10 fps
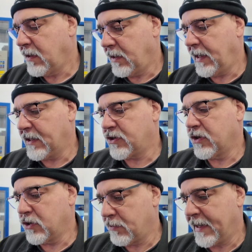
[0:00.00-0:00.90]
and that's
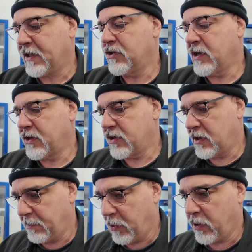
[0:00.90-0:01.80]
direct injection
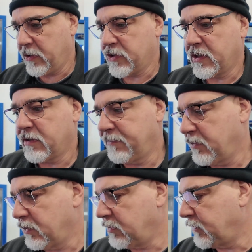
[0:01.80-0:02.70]
and port injection for
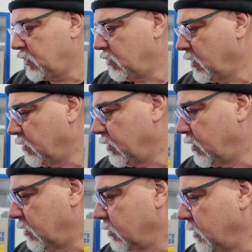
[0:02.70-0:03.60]
those of you who don't
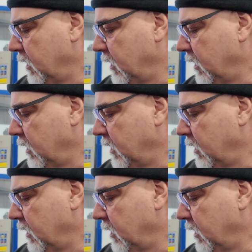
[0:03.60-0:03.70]
know.